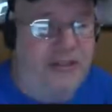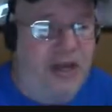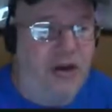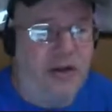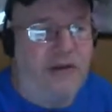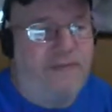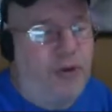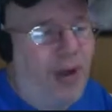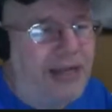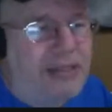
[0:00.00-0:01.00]
so. And if
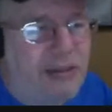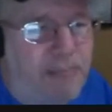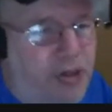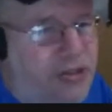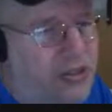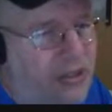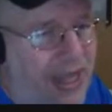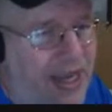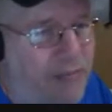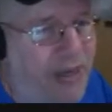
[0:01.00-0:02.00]
you ask a person
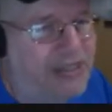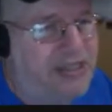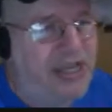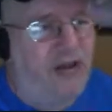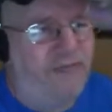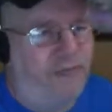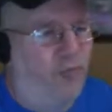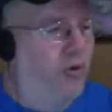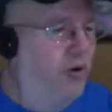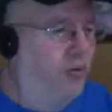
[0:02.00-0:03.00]
like myself,
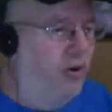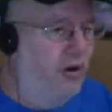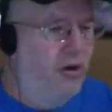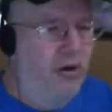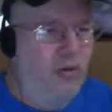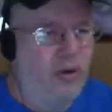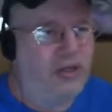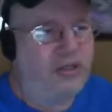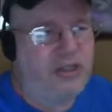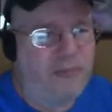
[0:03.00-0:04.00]
whoa,
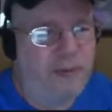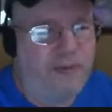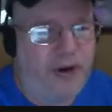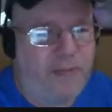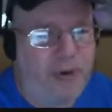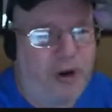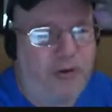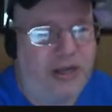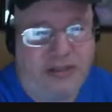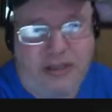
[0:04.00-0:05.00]
what's your preferred
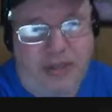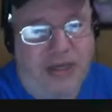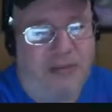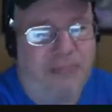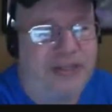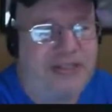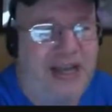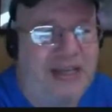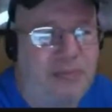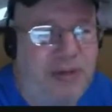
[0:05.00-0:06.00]
pronouns? I'm going to get
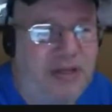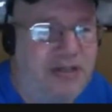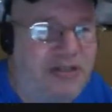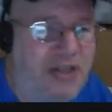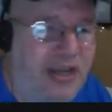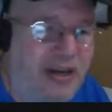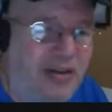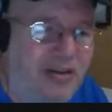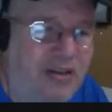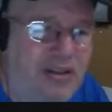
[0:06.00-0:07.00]
pissed at you because you're saying I
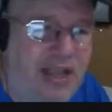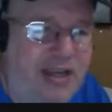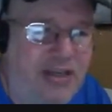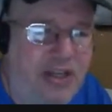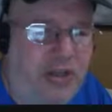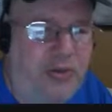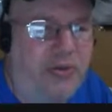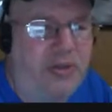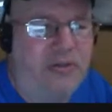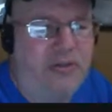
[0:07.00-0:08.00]
don't look like a
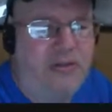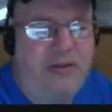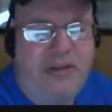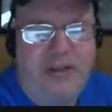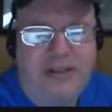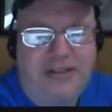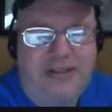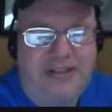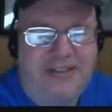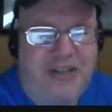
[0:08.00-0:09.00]
dude.
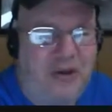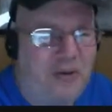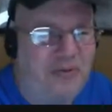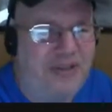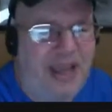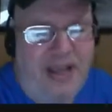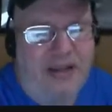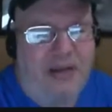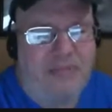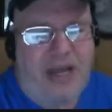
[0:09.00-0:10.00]
So
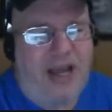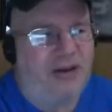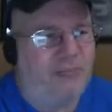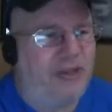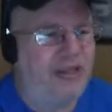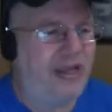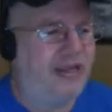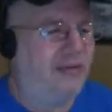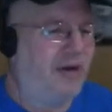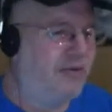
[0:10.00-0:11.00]
yeah, I don't play
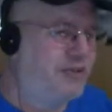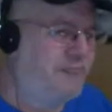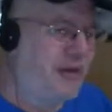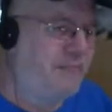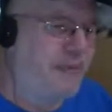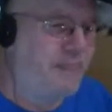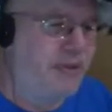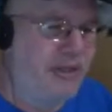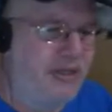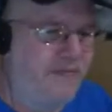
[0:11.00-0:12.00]
that game. I respect
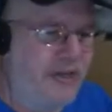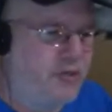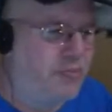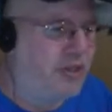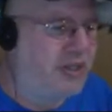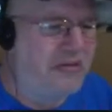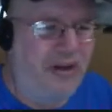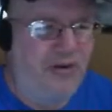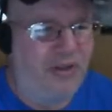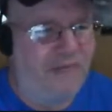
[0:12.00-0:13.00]
people individually.
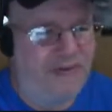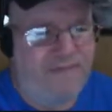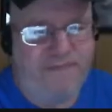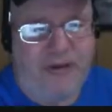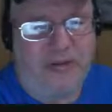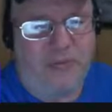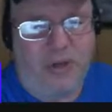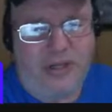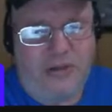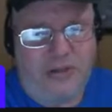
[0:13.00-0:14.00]
I don't give a
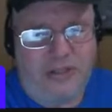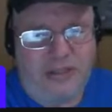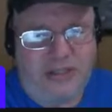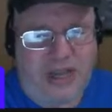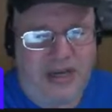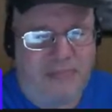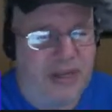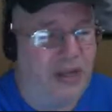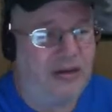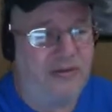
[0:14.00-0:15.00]
what you decide to
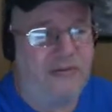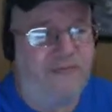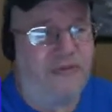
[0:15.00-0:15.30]
be. I don't